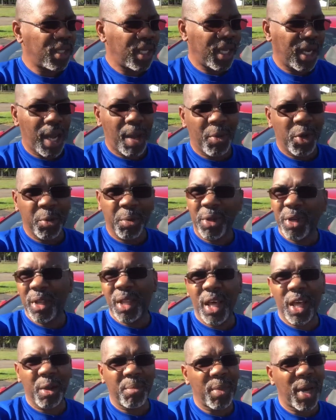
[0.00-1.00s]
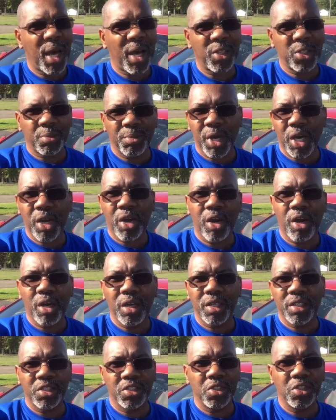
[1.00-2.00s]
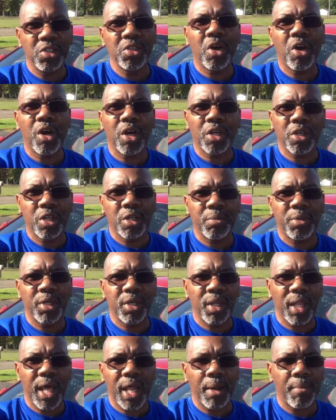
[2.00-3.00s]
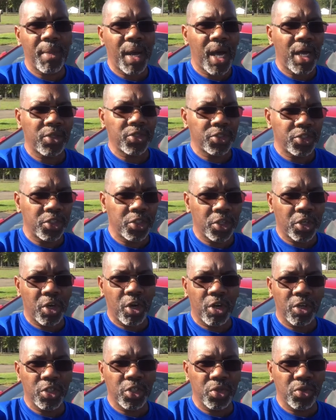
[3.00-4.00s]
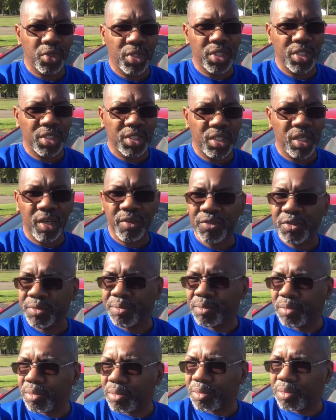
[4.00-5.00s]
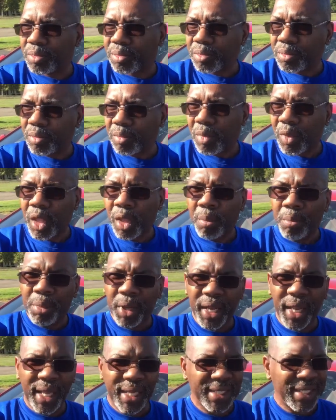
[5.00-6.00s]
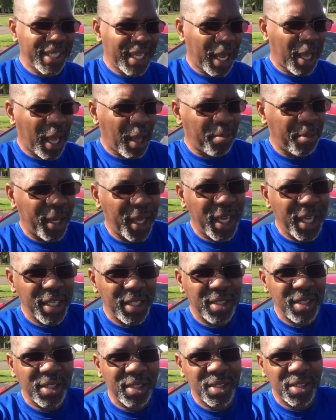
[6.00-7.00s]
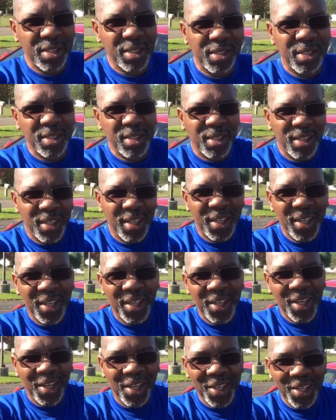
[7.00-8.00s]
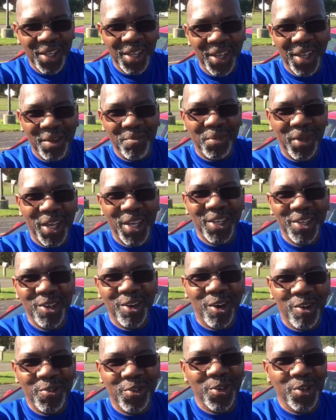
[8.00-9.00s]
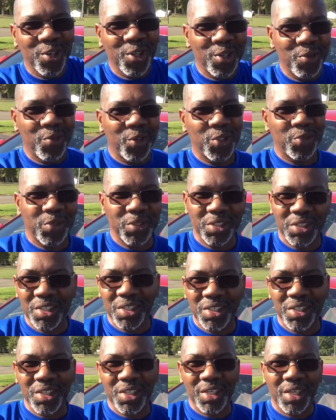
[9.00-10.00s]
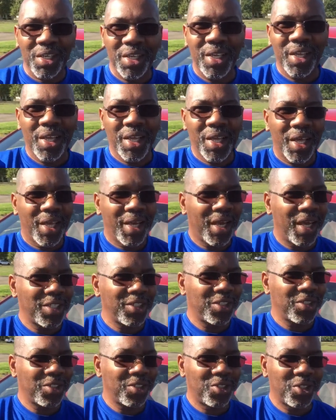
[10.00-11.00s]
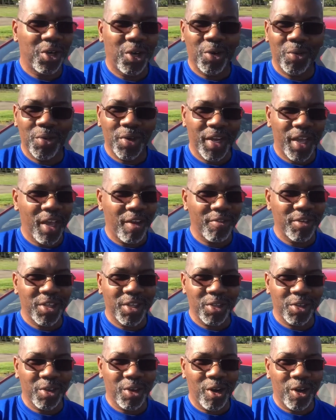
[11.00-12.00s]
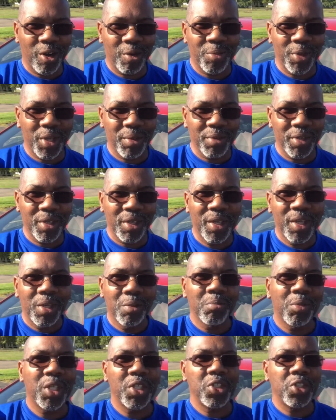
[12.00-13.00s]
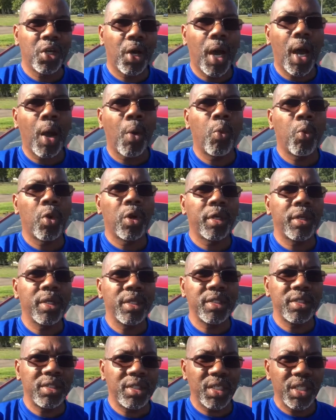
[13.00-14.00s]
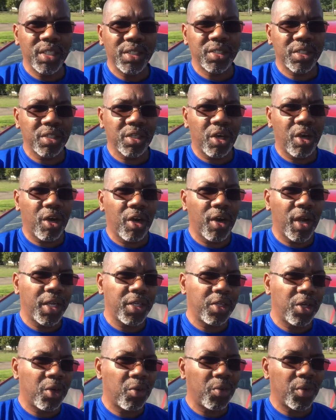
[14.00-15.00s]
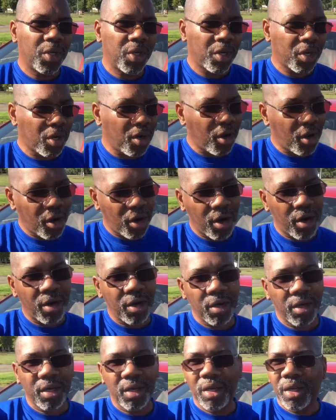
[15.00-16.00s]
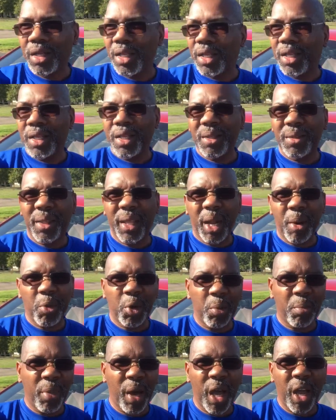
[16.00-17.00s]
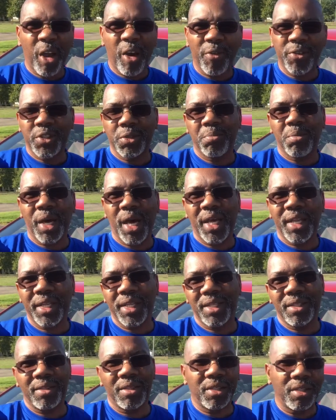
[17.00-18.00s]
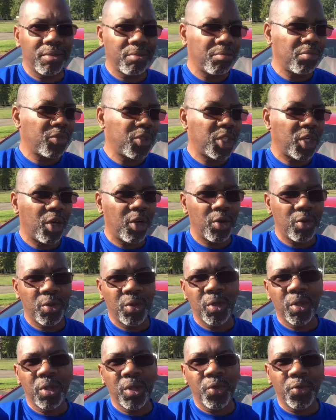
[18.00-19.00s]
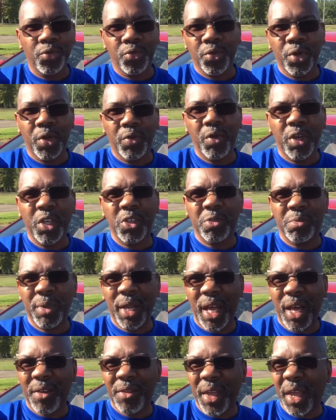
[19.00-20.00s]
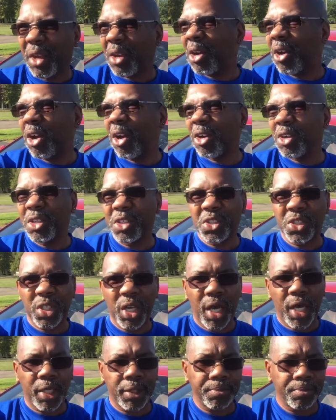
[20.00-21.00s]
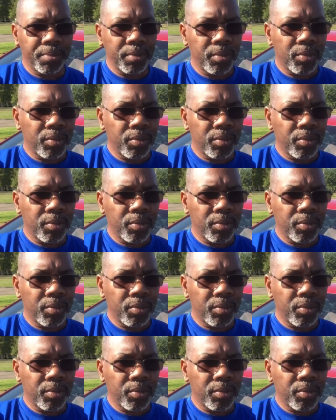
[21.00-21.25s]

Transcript: that I'm going to put a lot of miles on my car. And you are going to put a lot of miles on your car doing this stuff. But like I said, I paid this I paid it off early, which was good, and I just don't want to have another car payment. But you know, I want a decent car. I don't want a car that I'm going to buy off somebody and then, you know, three weeks from now, that car is shot.